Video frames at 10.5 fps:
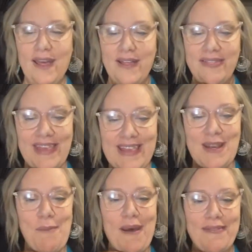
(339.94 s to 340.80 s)
thinking
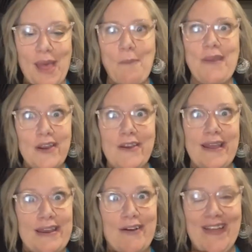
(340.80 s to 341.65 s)
about that,
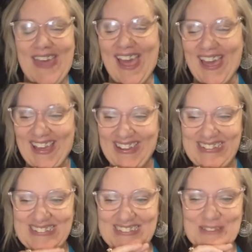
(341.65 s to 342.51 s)
marinating on
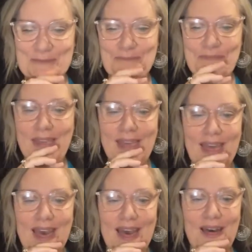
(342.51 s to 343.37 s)

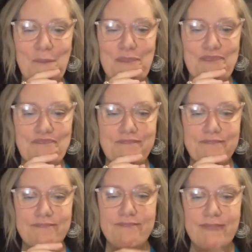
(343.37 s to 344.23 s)
that.
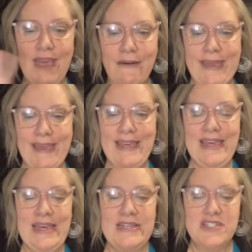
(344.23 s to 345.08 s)
Okay,
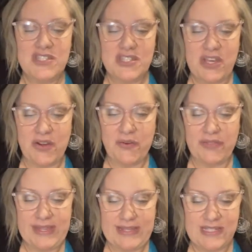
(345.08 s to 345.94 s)
so
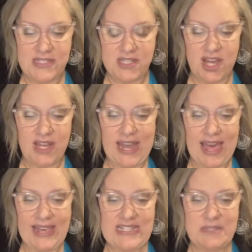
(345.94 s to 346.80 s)
this song,
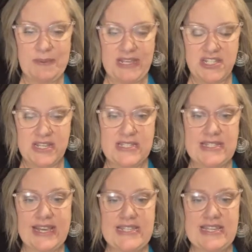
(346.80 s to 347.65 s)
I Speak Jesus,
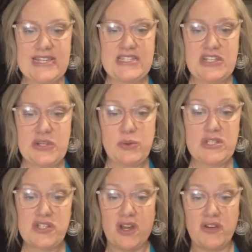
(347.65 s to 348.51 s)
like I said, is a newer
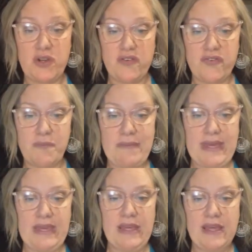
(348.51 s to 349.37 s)
song, newer for
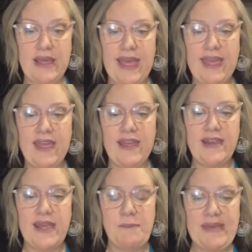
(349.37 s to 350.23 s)
me, and
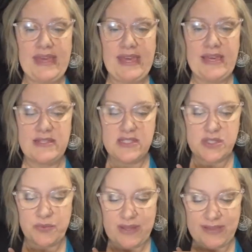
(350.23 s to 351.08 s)
it begins
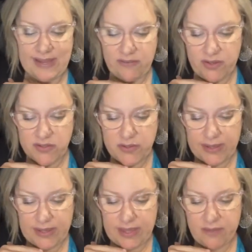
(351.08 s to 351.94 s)
with, I don't
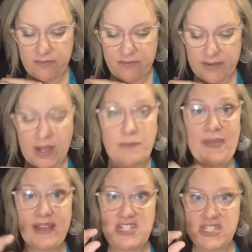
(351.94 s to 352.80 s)
know, I'll
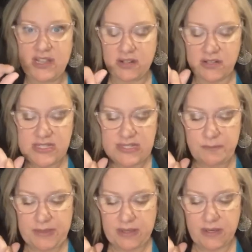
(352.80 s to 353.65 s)
play just a little
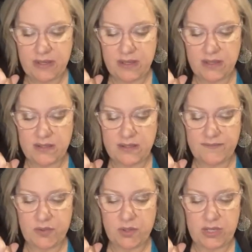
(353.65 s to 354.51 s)
snippet,
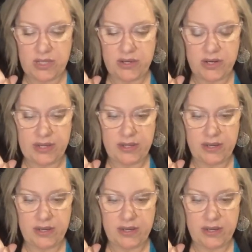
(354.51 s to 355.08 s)
if you can hear it.